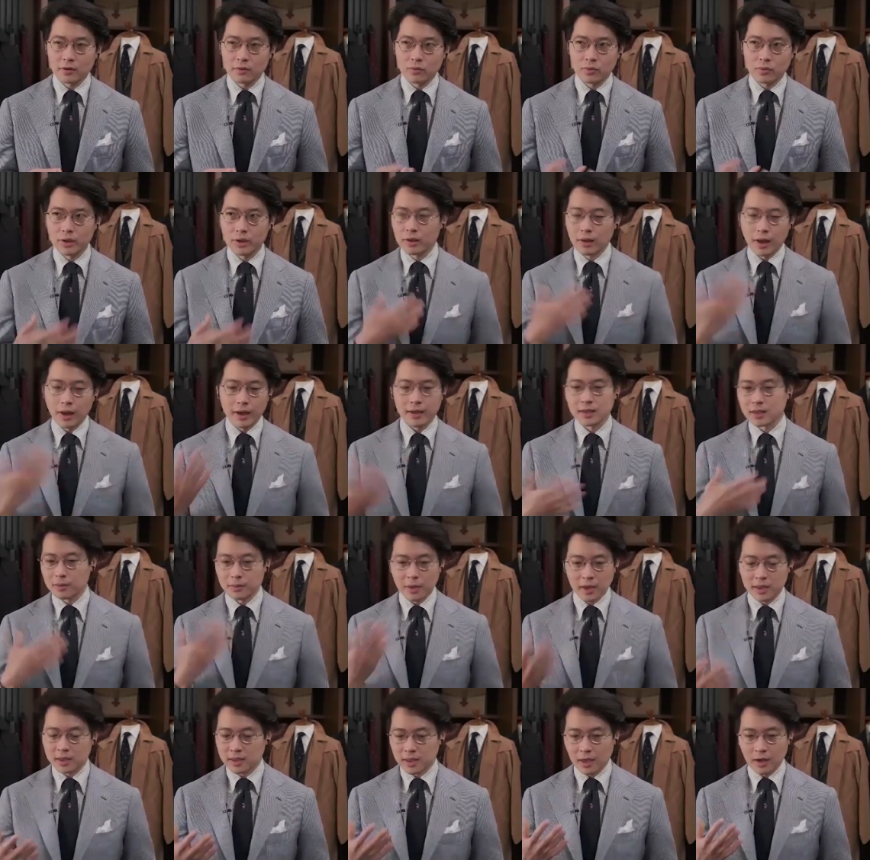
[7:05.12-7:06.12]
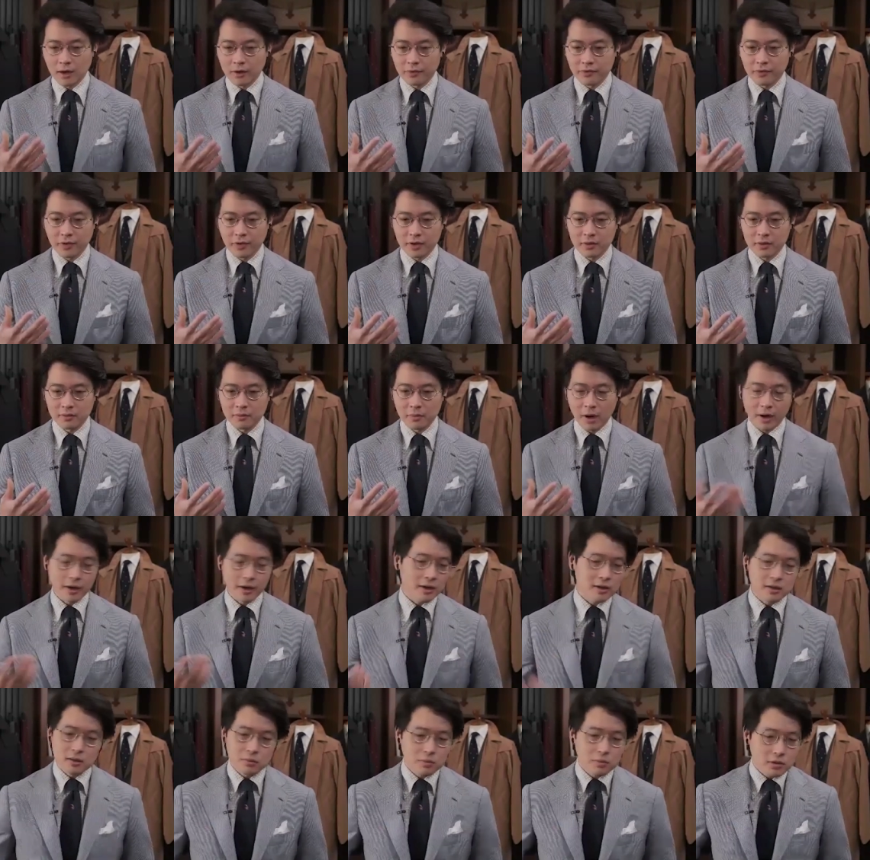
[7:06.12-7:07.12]
realizing myself and my
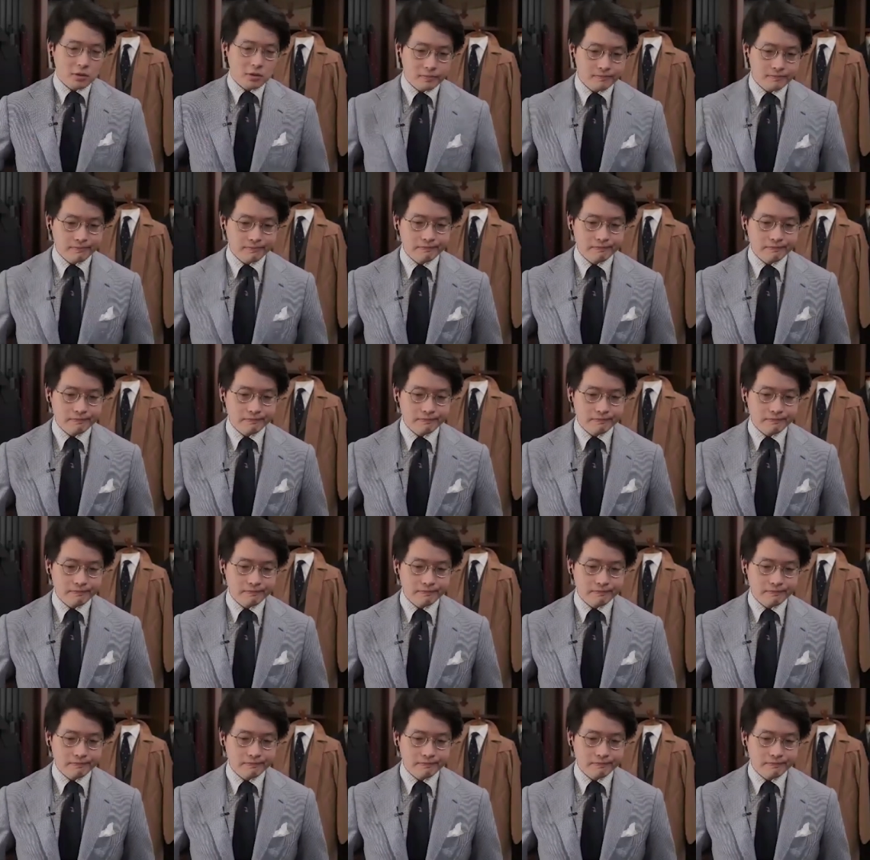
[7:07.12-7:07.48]
customers.